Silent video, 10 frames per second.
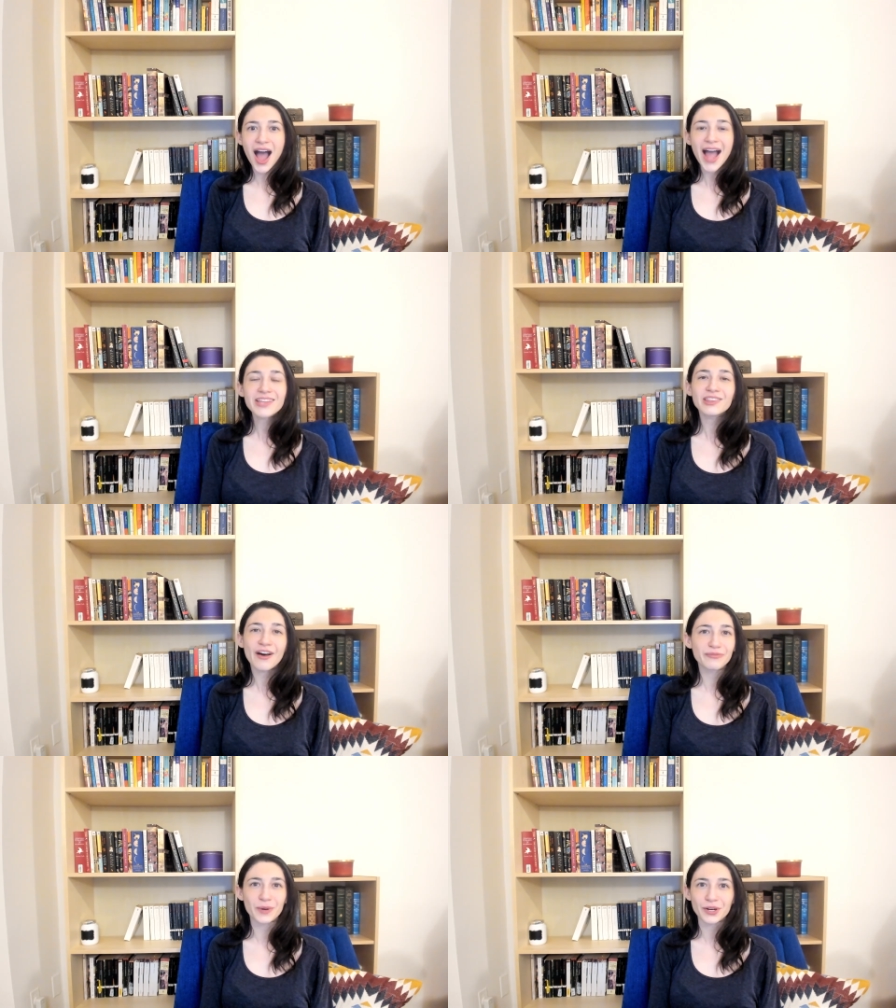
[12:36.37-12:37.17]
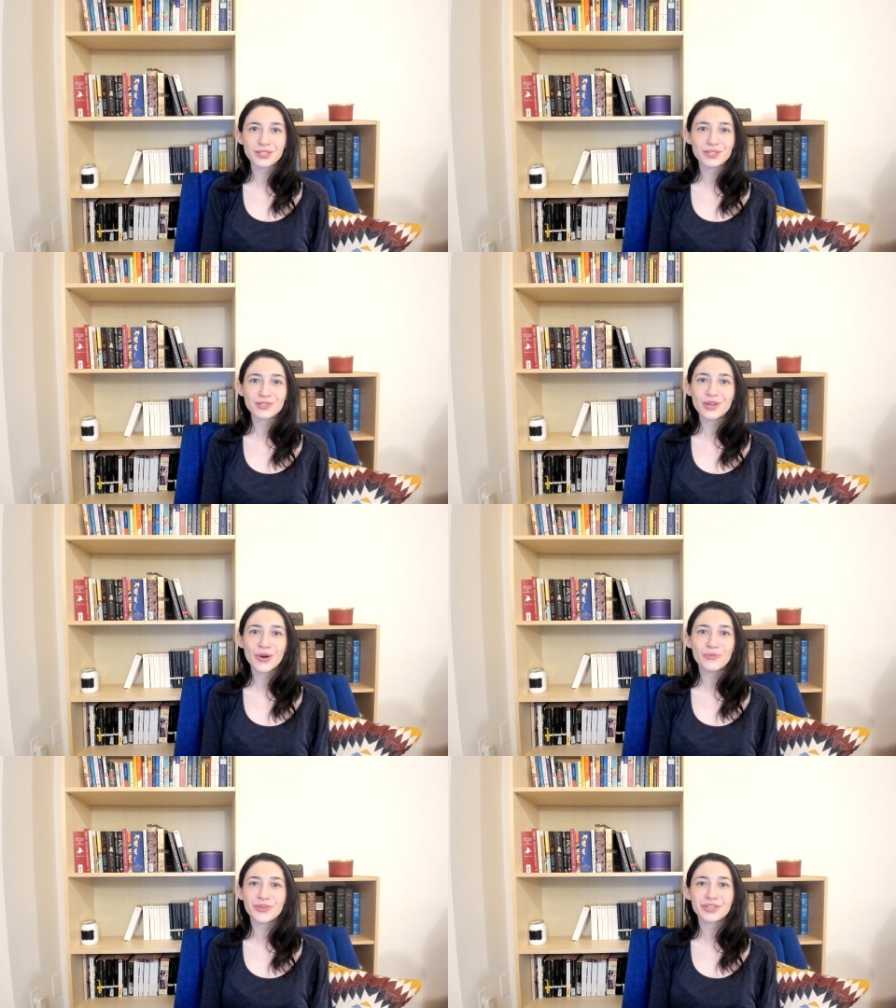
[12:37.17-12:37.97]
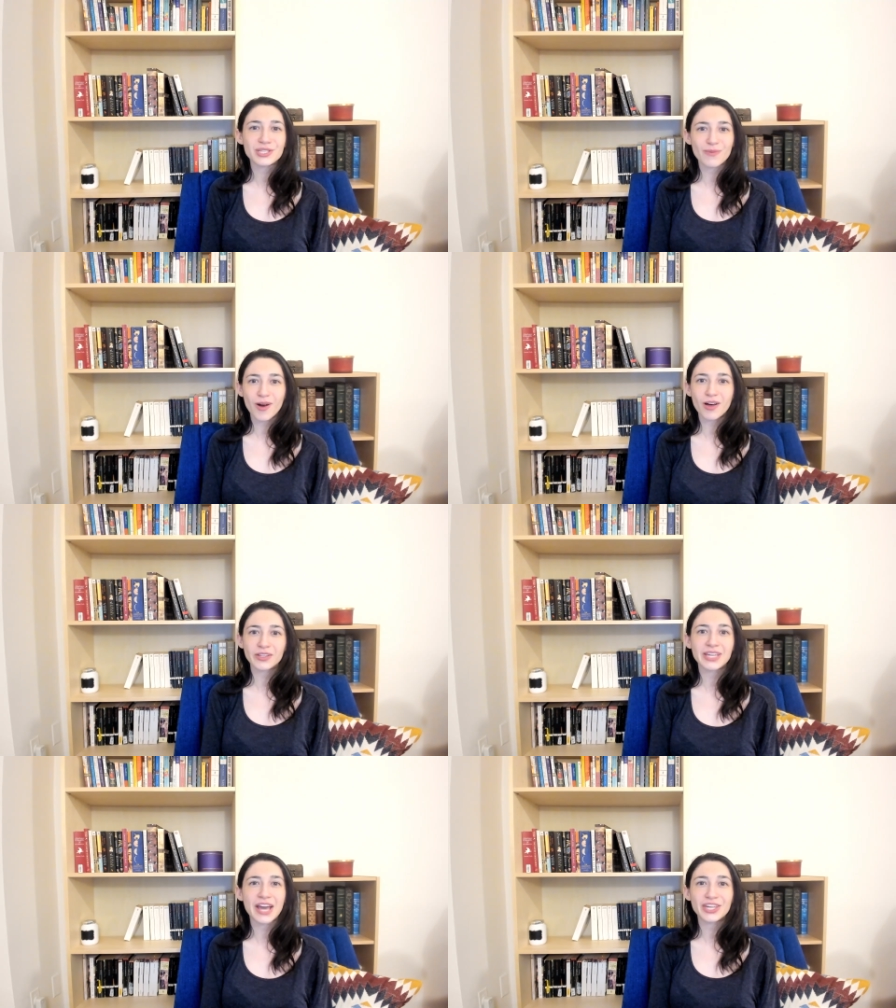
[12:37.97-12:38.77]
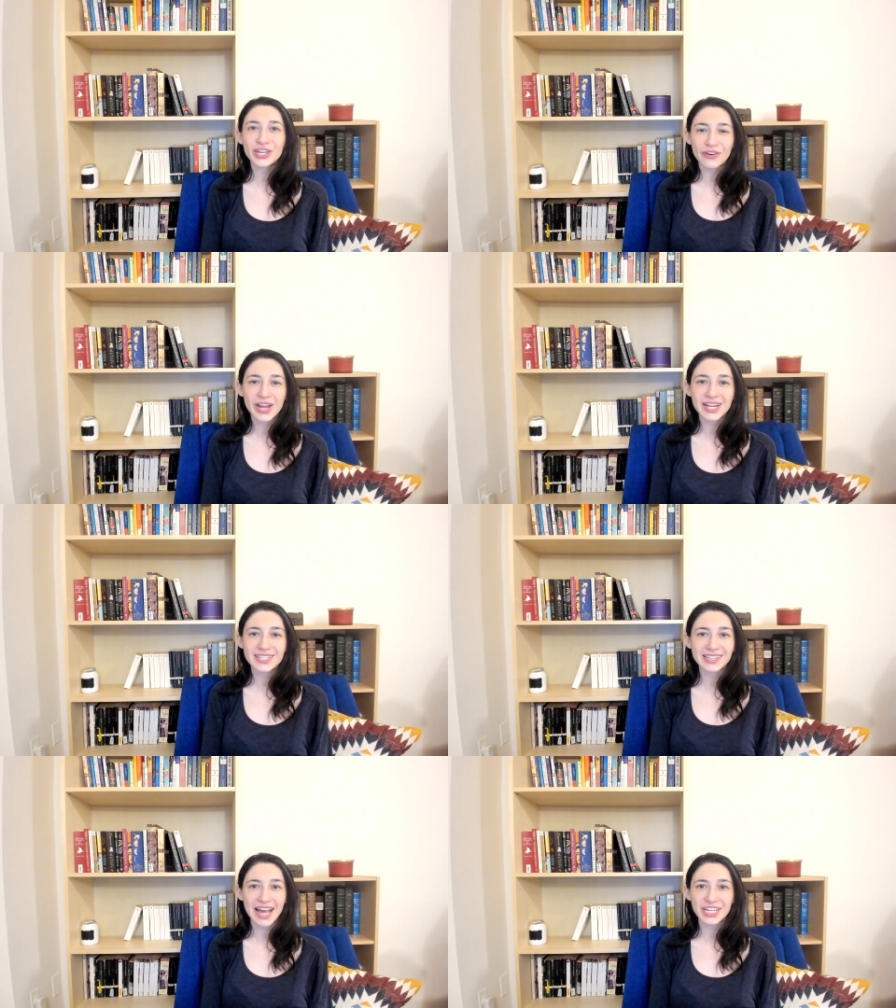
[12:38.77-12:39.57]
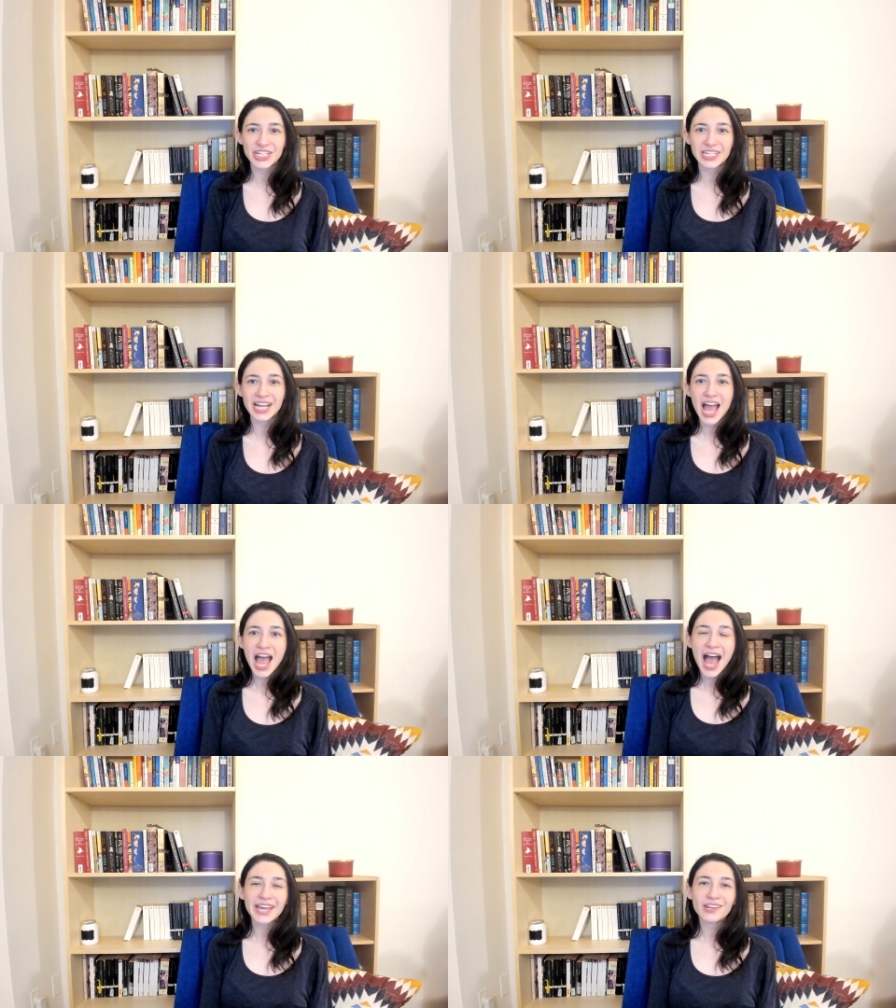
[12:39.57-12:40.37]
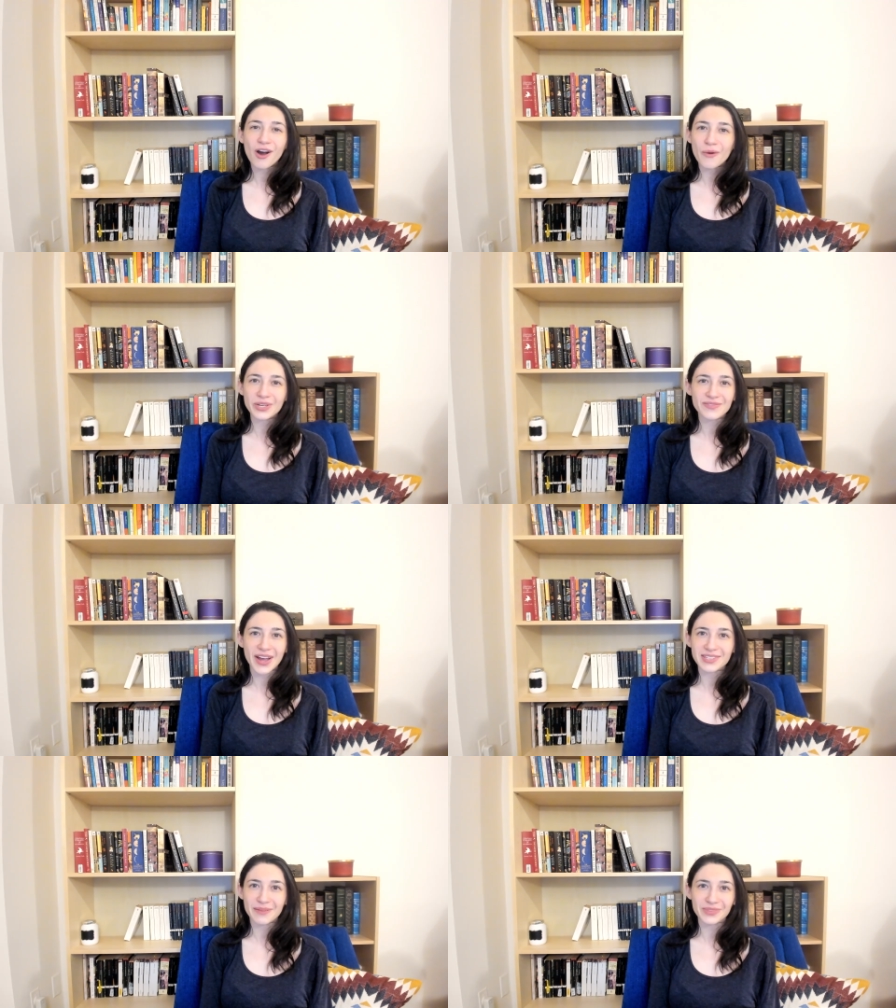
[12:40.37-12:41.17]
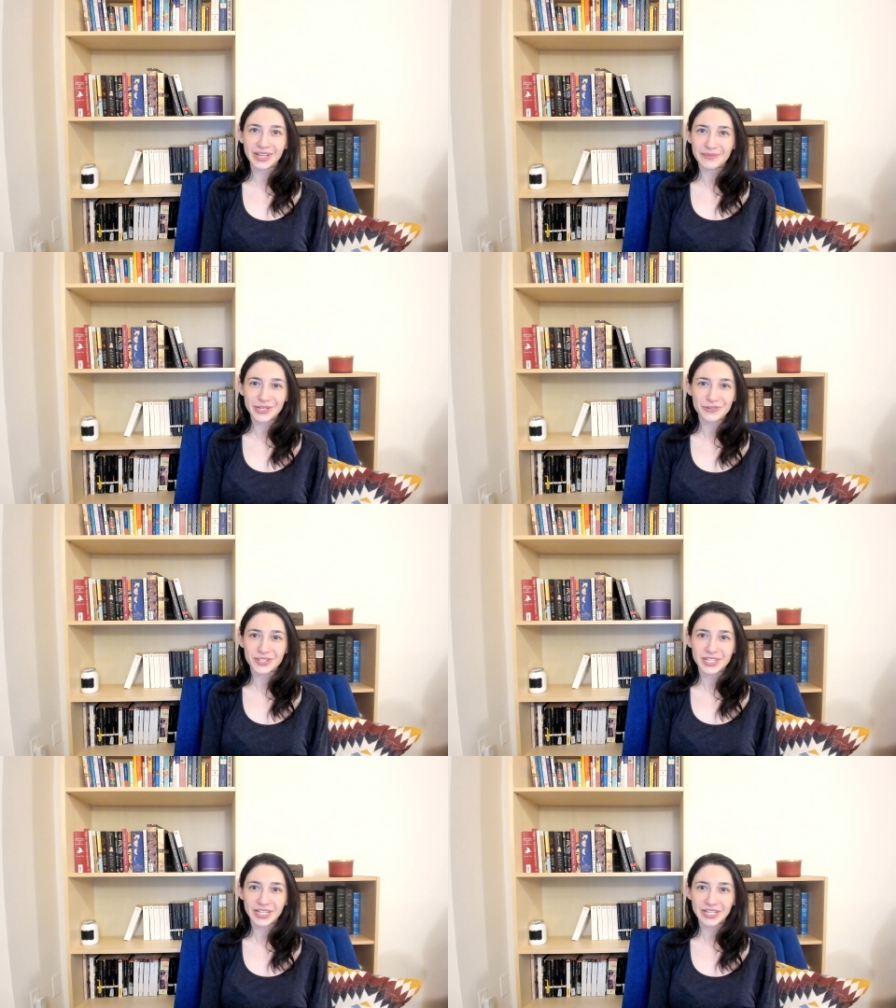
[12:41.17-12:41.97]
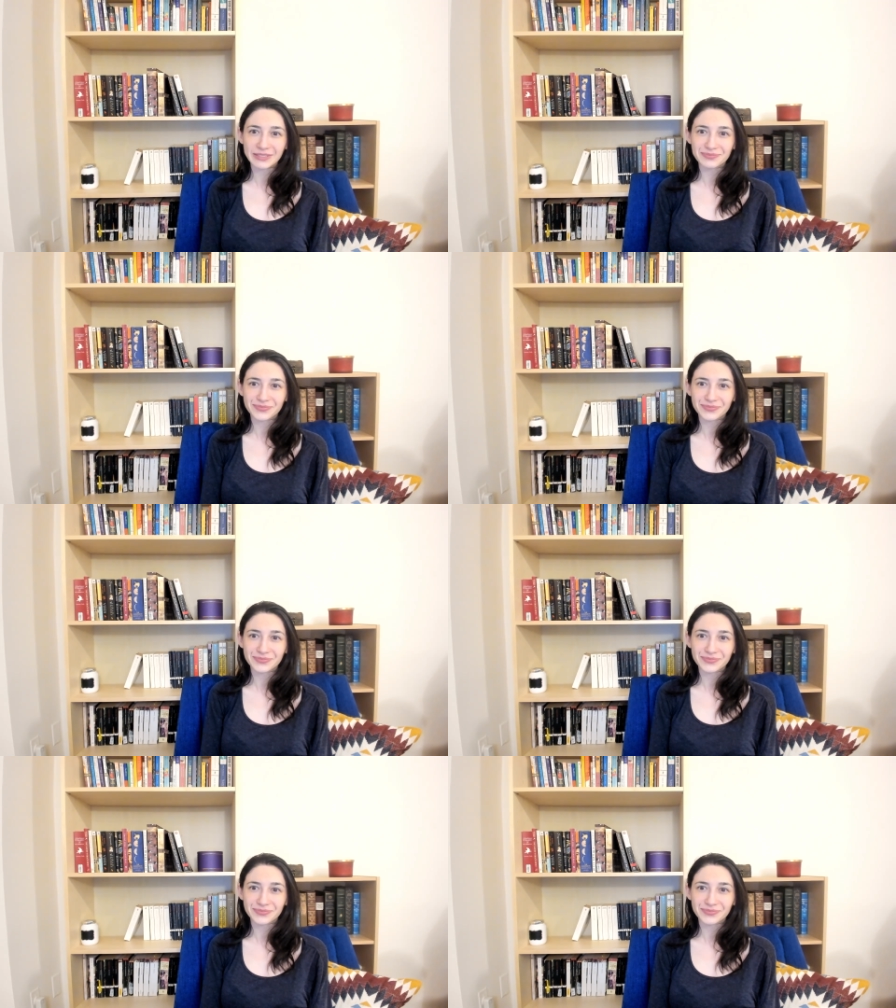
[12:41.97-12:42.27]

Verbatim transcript: I love books, so with a small yet curated selection, I can always find something I'm interested in.